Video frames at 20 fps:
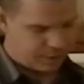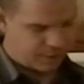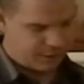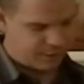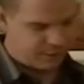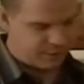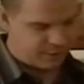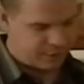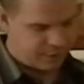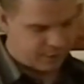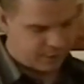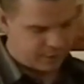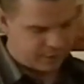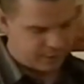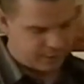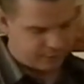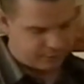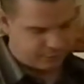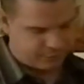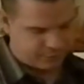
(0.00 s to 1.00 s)

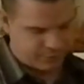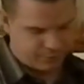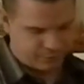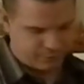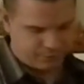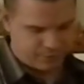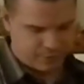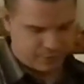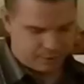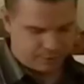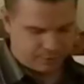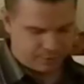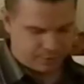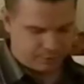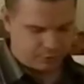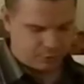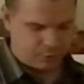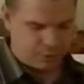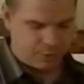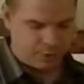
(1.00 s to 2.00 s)
1998 study found
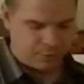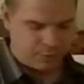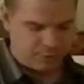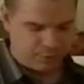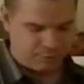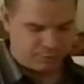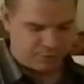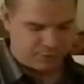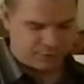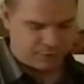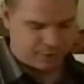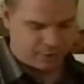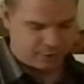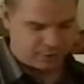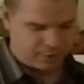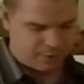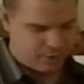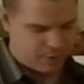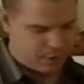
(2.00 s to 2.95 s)
that 21%